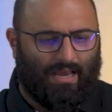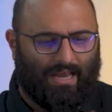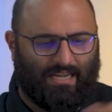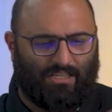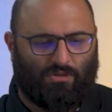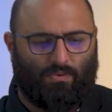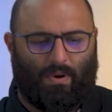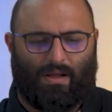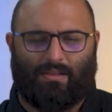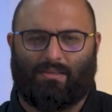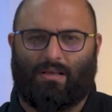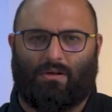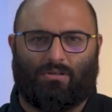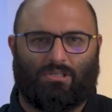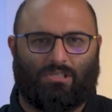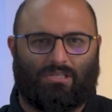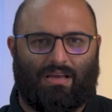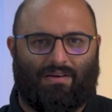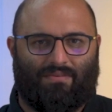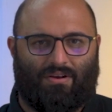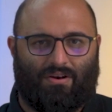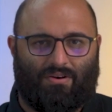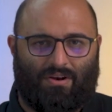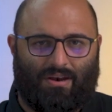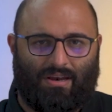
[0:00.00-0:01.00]
It's
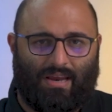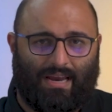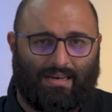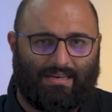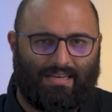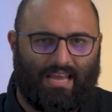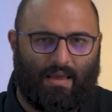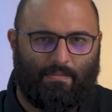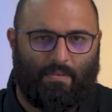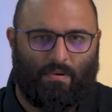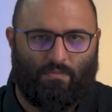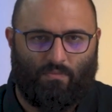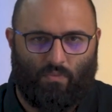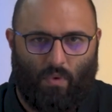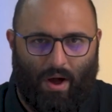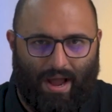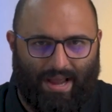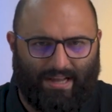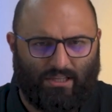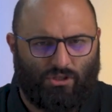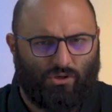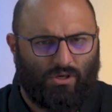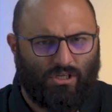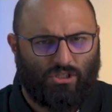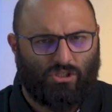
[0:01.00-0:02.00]
1780mm
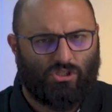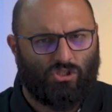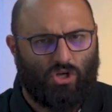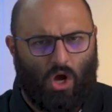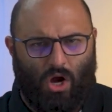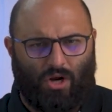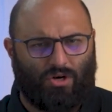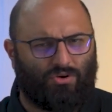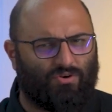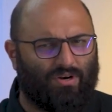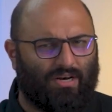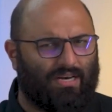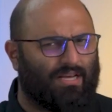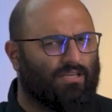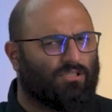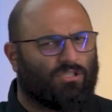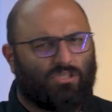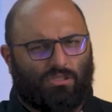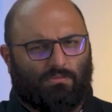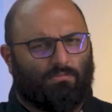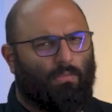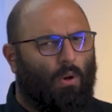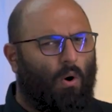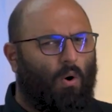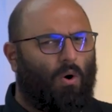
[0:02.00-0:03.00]
wide. So it's not really a
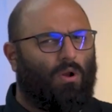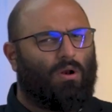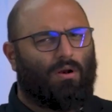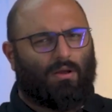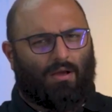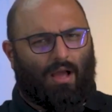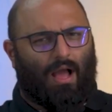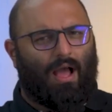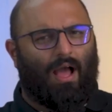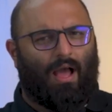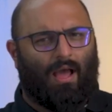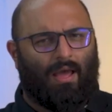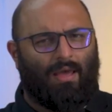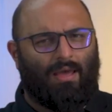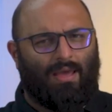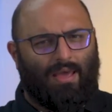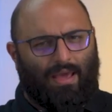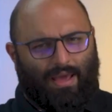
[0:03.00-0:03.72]
small car.